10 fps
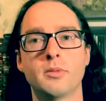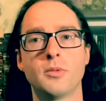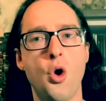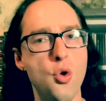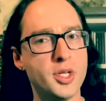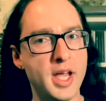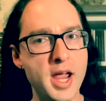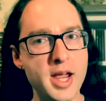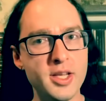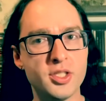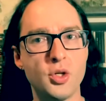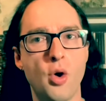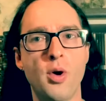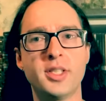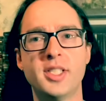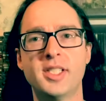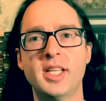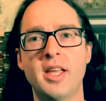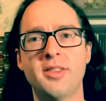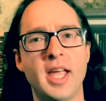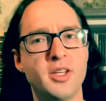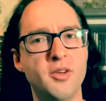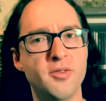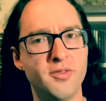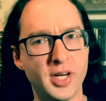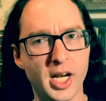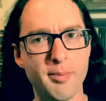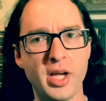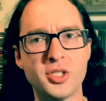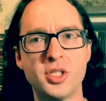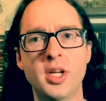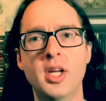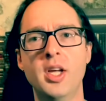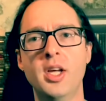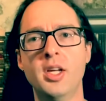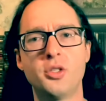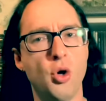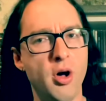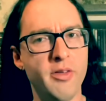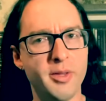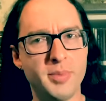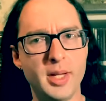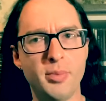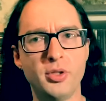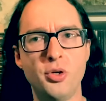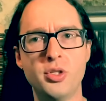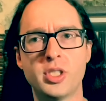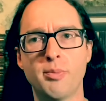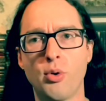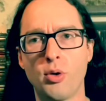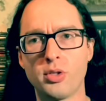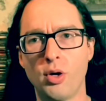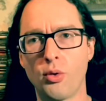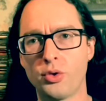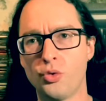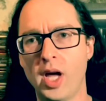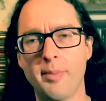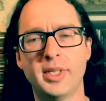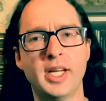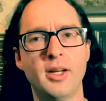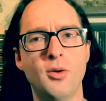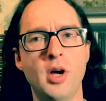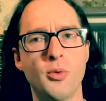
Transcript: Okay, so I want to say thank you very much to all of the people who support Ordo Ab Chao.